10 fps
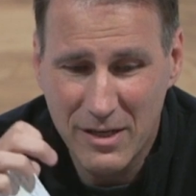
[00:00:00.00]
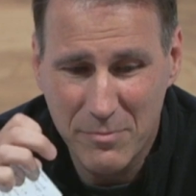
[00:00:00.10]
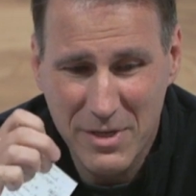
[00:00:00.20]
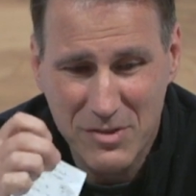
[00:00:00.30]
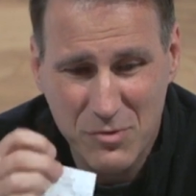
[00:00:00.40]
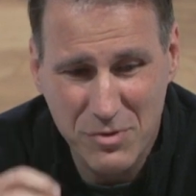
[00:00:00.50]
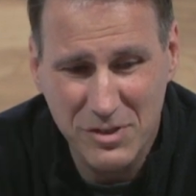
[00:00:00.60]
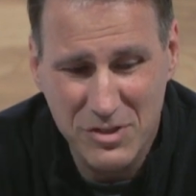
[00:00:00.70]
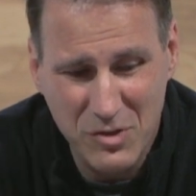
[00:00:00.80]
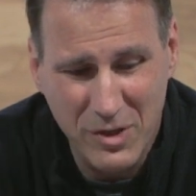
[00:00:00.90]
and it means
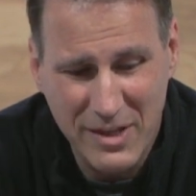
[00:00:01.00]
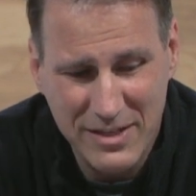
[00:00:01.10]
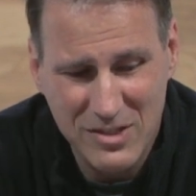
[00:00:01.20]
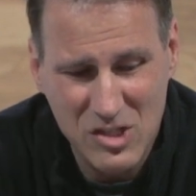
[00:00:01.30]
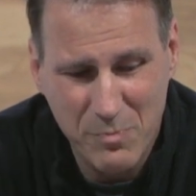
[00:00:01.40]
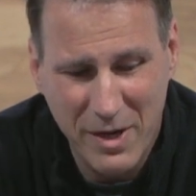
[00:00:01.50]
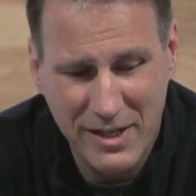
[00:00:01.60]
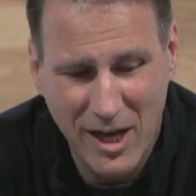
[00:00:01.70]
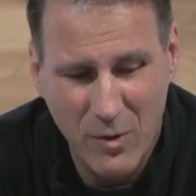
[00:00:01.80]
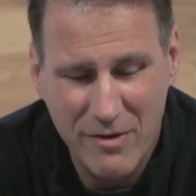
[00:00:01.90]
really doing that despite
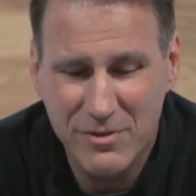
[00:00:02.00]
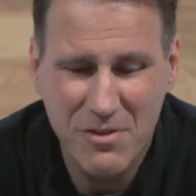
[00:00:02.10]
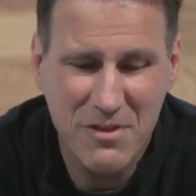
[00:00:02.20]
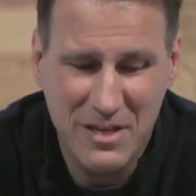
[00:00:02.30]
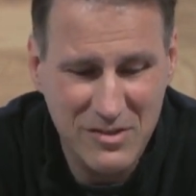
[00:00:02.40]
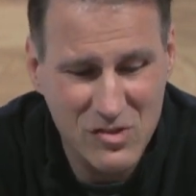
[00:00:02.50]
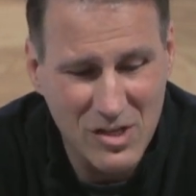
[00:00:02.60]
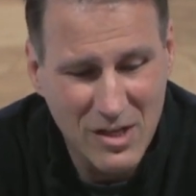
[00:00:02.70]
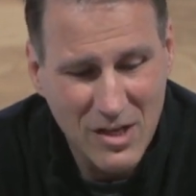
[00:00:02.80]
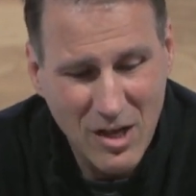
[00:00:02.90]
however things
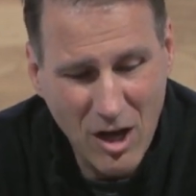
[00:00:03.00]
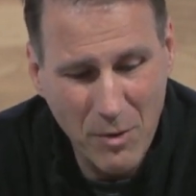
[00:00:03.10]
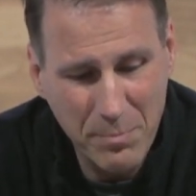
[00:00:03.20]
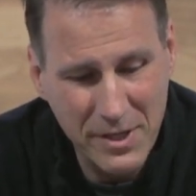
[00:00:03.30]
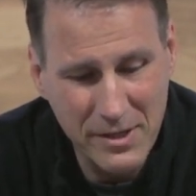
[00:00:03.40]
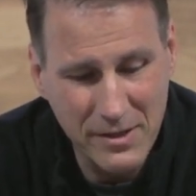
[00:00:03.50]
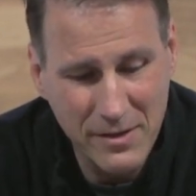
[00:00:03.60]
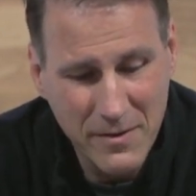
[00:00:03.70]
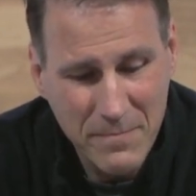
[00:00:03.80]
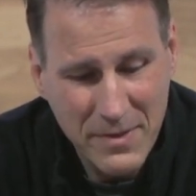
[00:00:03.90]
appear.
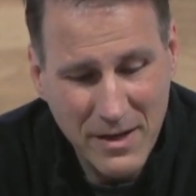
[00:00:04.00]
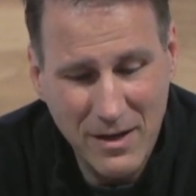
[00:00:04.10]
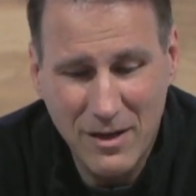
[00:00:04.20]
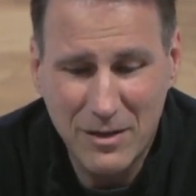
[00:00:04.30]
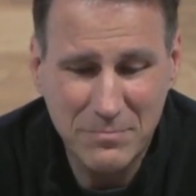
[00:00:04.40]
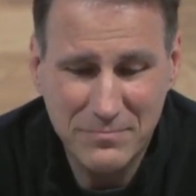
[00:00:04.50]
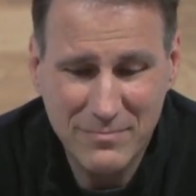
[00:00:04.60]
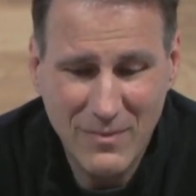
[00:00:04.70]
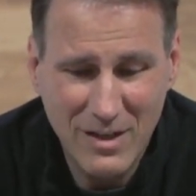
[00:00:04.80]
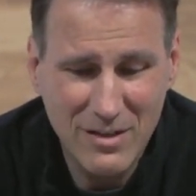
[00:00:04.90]
Um,
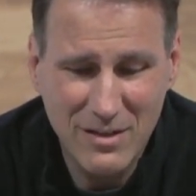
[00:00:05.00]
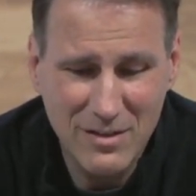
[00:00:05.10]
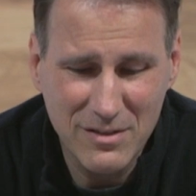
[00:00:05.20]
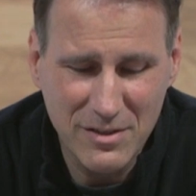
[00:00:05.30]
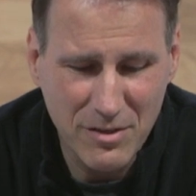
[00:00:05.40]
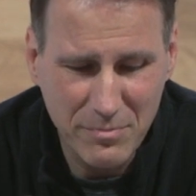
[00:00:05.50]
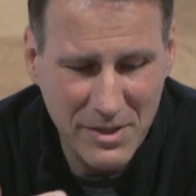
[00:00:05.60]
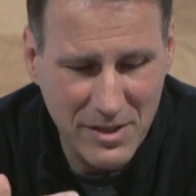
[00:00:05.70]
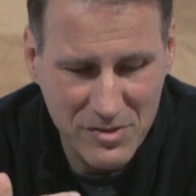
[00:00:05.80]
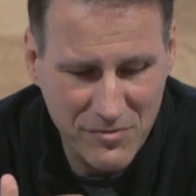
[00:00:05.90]
uh, you know,
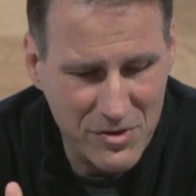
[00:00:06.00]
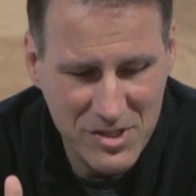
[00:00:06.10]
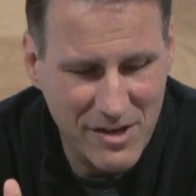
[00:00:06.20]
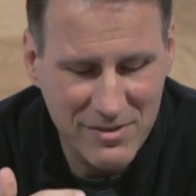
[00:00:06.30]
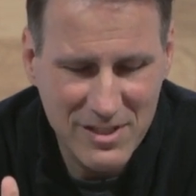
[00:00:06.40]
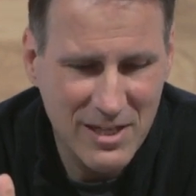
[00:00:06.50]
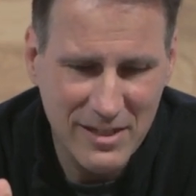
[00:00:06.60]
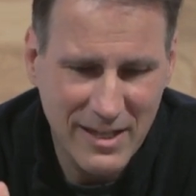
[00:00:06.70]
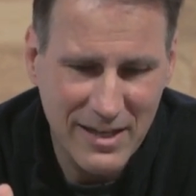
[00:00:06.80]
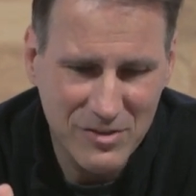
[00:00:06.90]
because verse 17
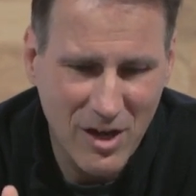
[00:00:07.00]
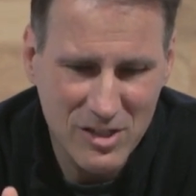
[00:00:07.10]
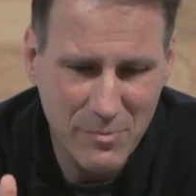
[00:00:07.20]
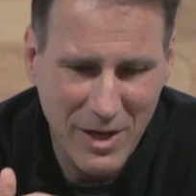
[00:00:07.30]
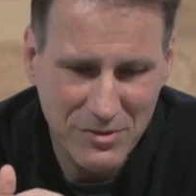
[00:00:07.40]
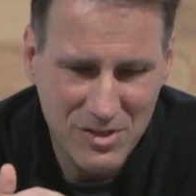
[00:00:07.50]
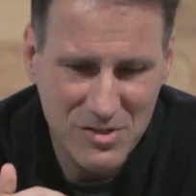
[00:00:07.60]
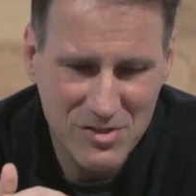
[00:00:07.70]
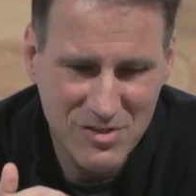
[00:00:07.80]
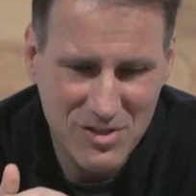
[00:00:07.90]
again talks about
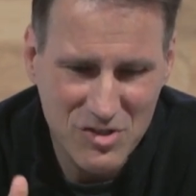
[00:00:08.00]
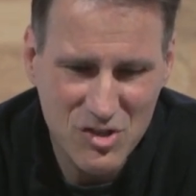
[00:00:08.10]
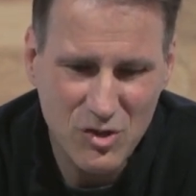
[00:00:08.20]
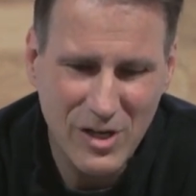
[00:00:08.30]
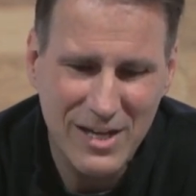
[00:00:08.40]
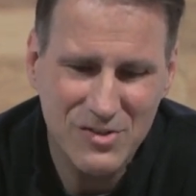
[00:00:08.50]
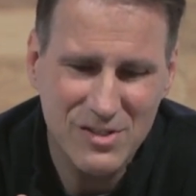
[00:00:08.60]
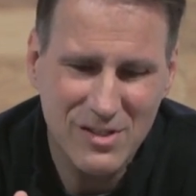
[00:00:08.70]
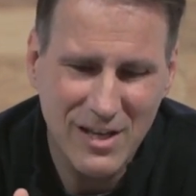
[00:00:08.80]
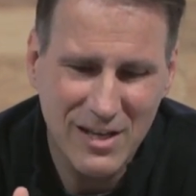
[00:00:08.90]
just
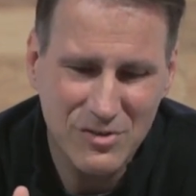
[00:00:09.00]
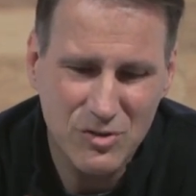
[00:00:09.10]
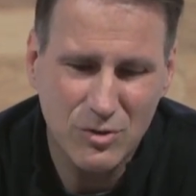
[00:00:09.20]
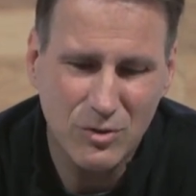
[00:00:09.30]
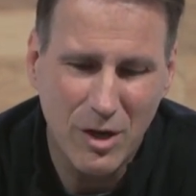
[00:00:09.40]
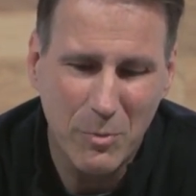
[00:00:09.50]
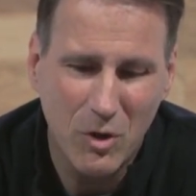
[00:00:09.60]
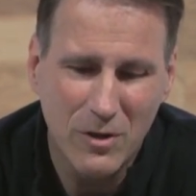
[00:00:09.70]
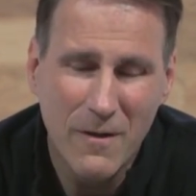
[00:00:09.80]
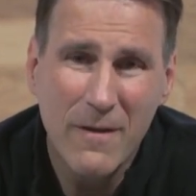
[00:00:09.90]
distress and
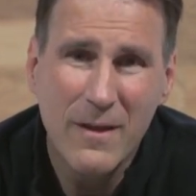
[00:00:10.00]
trouble.